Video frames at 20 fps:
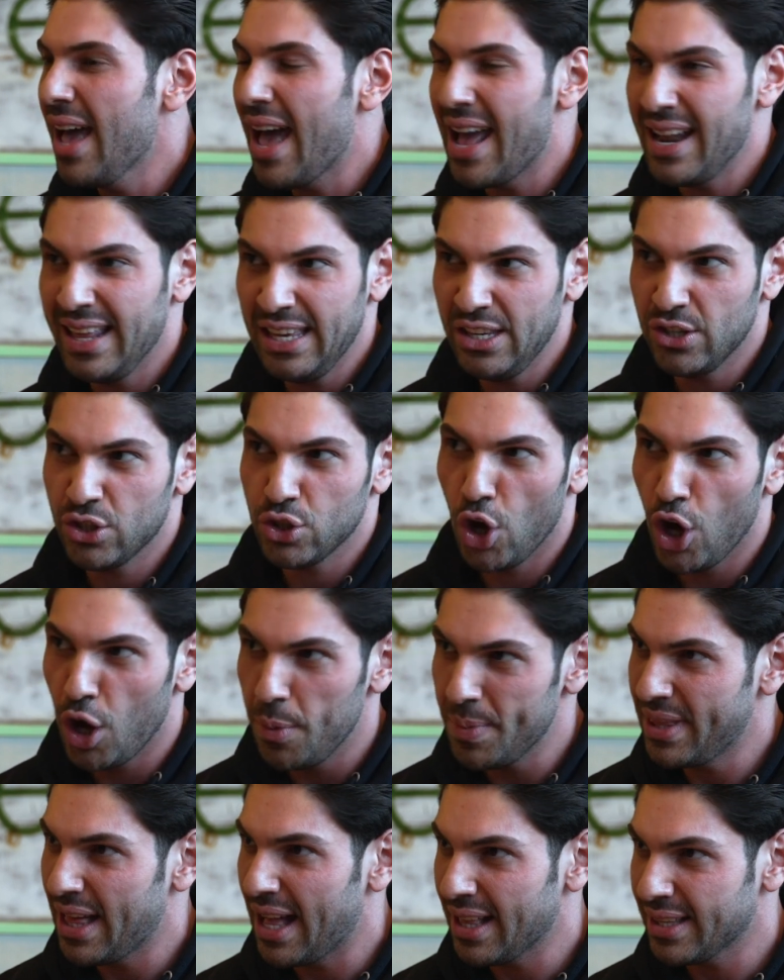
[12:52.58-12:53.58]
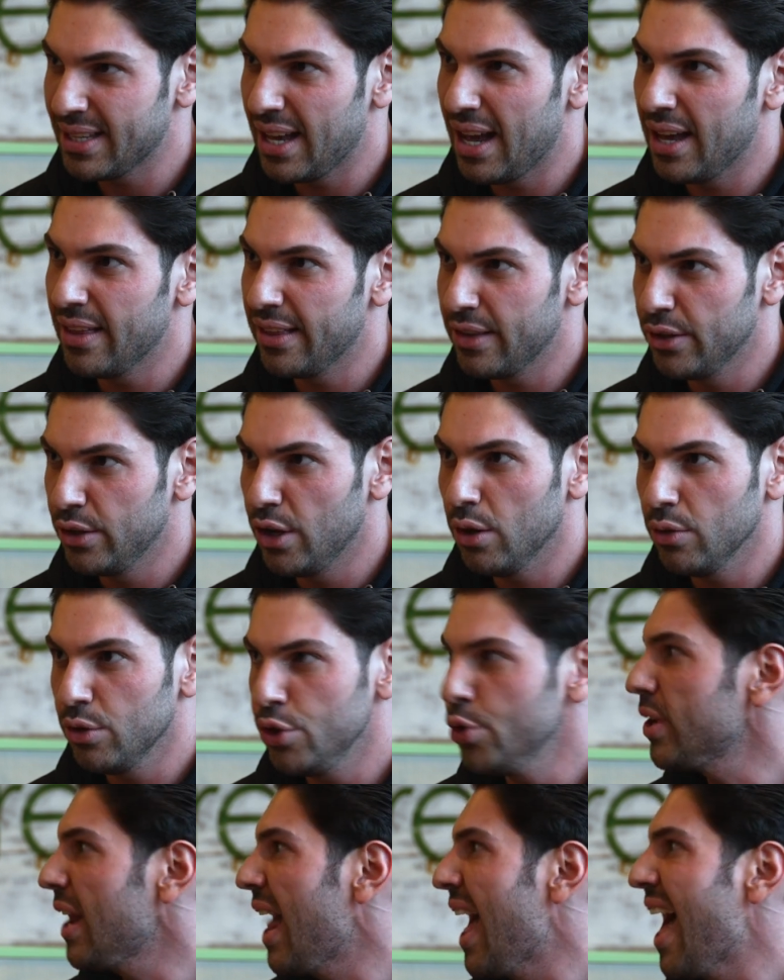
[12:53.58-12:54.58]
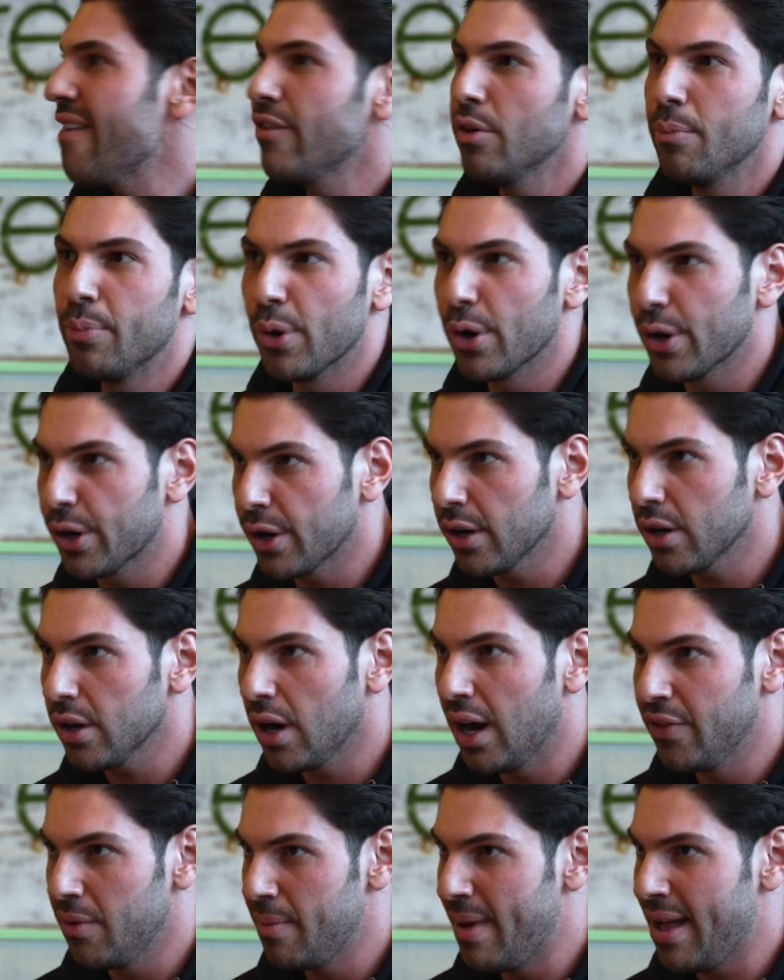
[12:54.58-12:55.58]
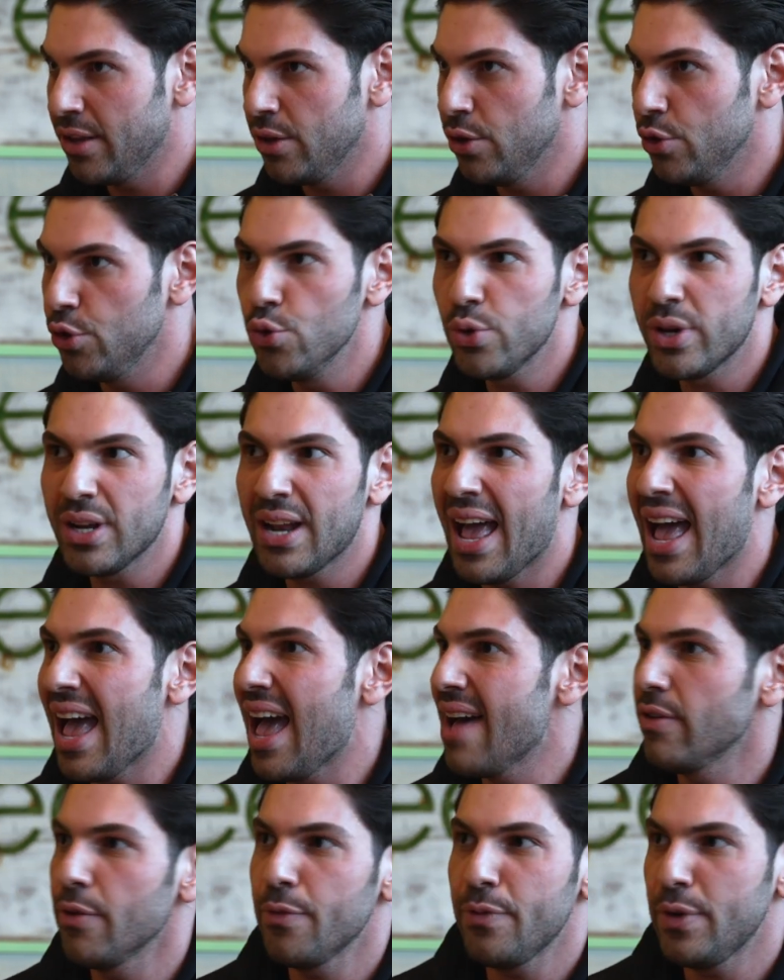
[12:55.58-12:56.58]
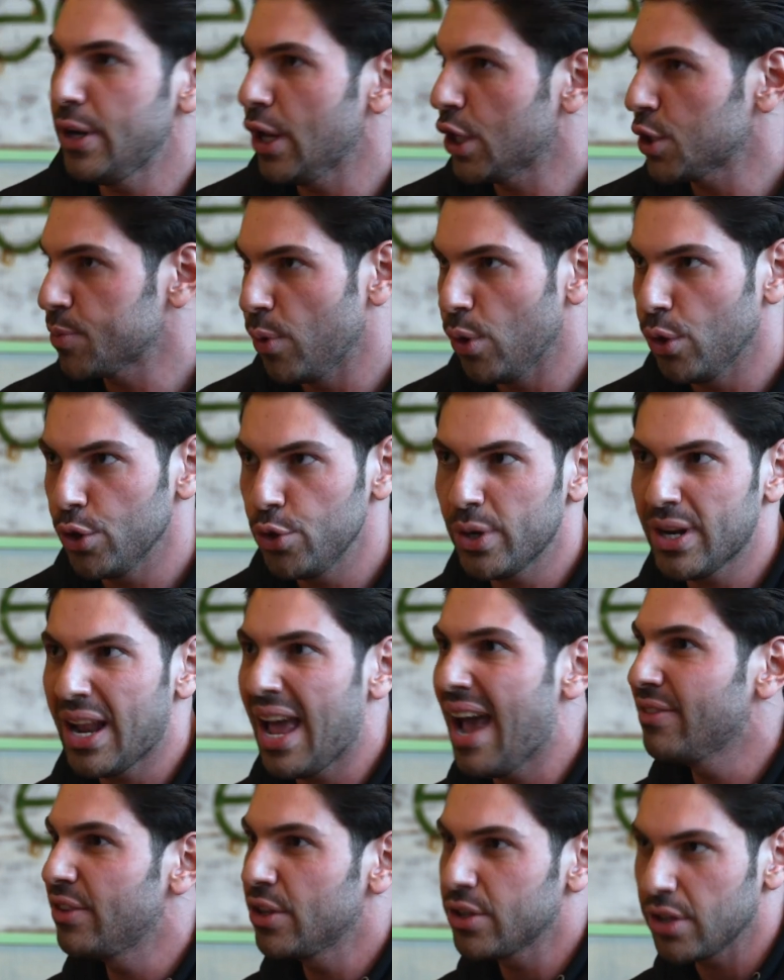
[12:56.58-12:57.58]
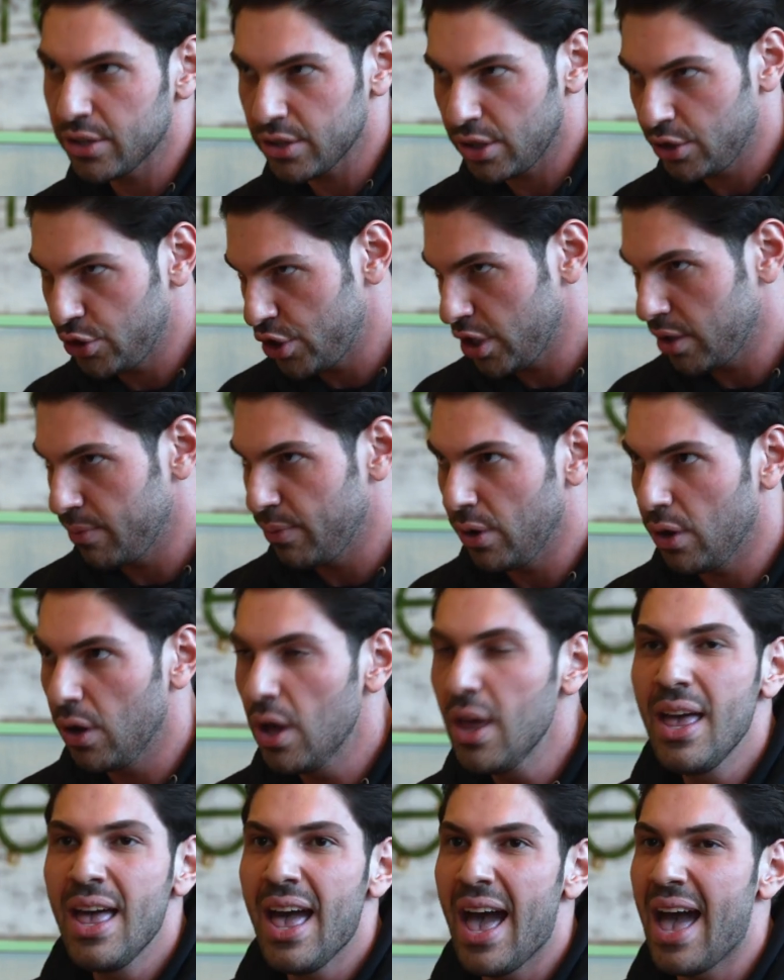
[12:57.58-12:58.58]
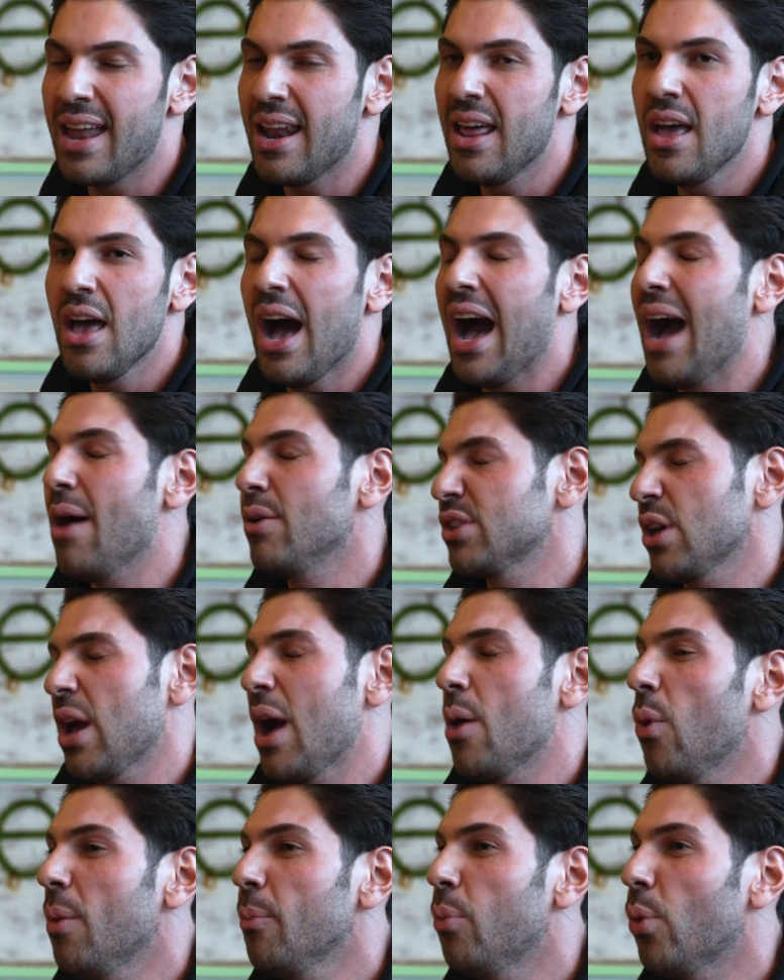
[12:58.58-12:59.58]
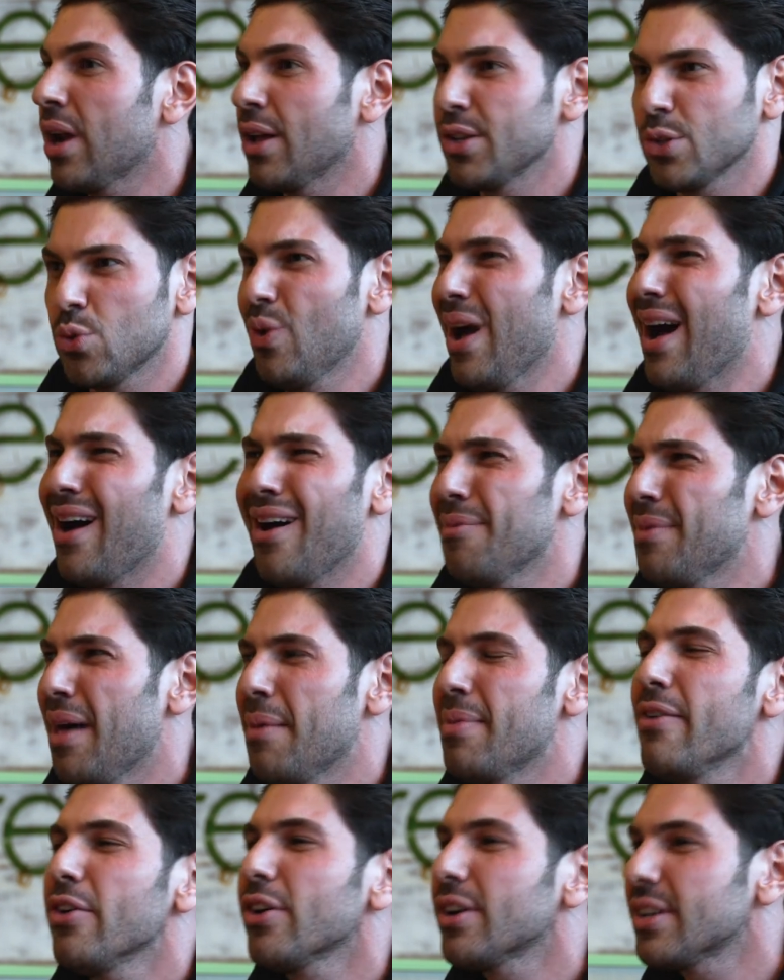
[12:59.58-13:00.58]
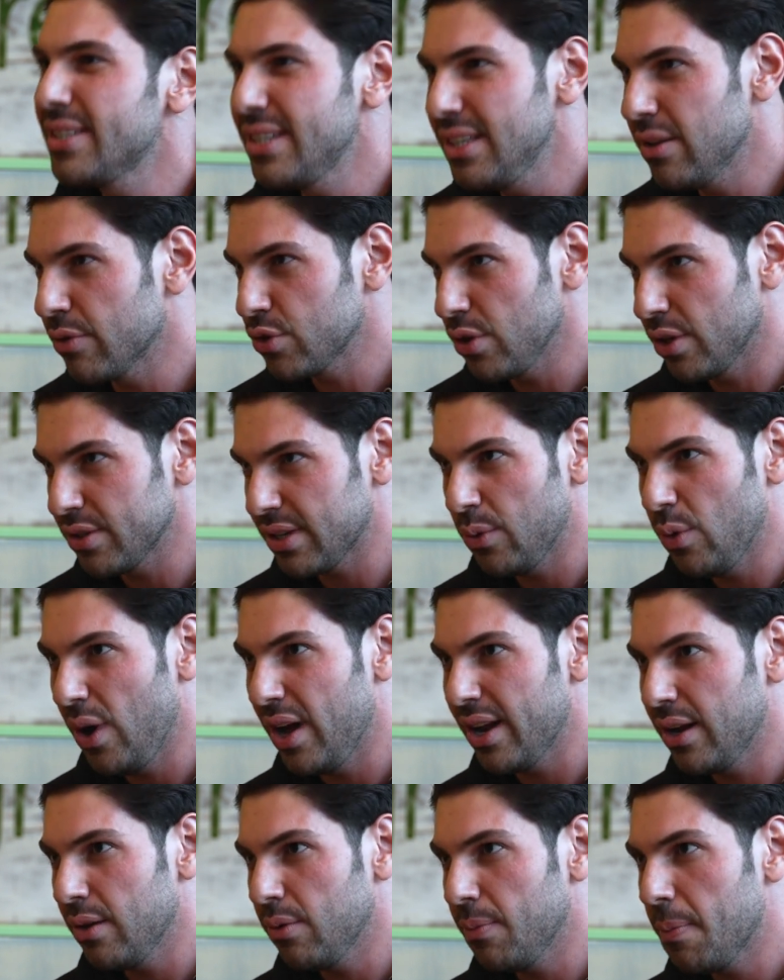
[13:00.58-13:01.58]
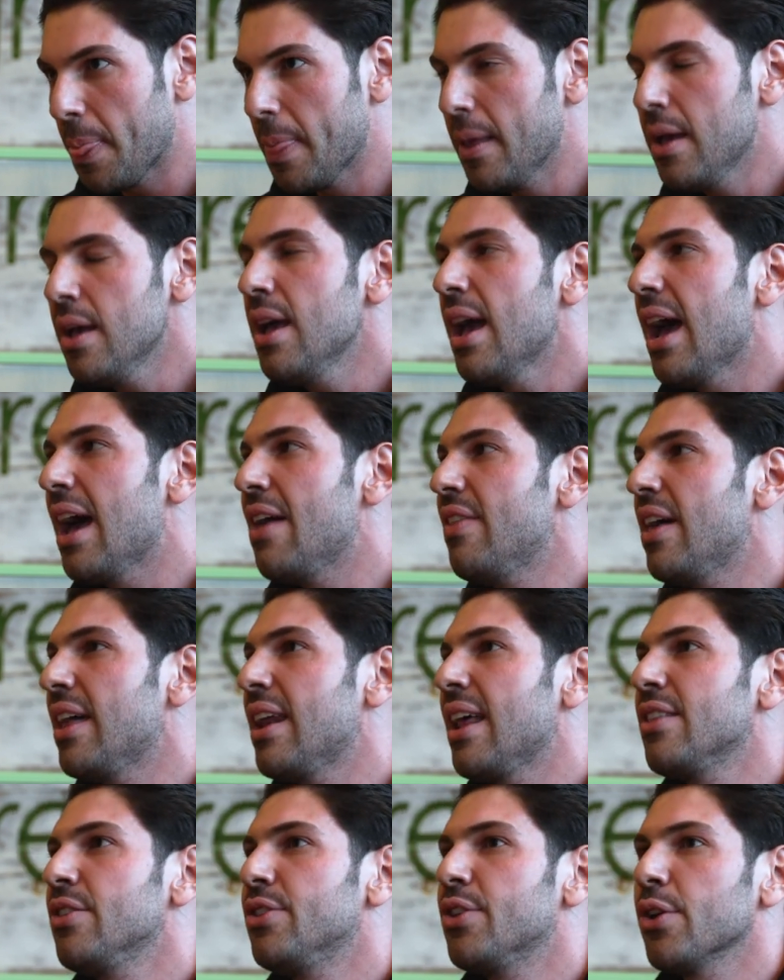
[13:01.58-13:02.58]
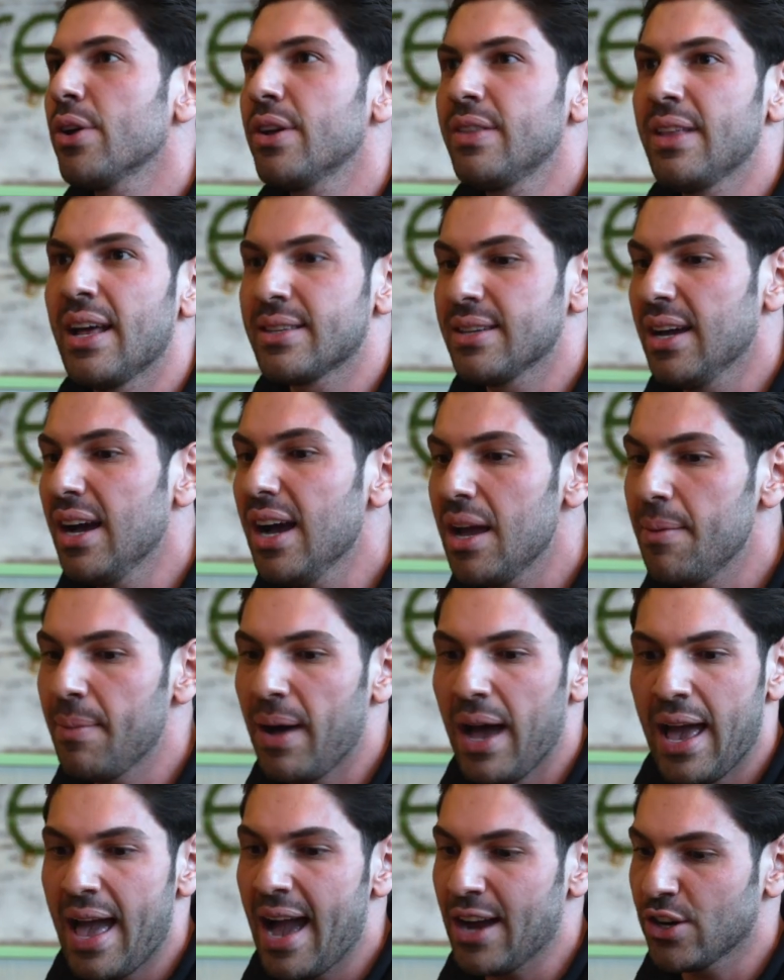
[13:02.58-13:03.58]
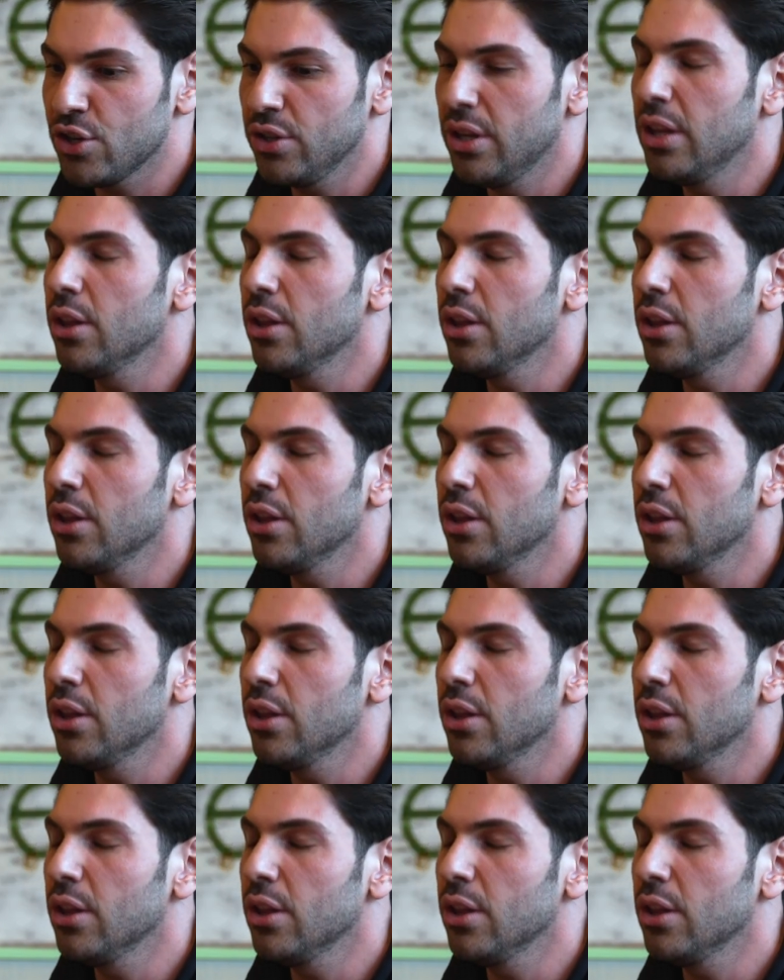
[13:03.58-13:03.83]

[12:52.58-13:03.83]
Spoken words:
And he's taught me that side. You can have a burger on the menu. You can have a Phoenix bowl. You can have the Tuscan chicken bowl. And at one point I was like, wow, I'm never going to see the results I wanted. And then during that time, I actually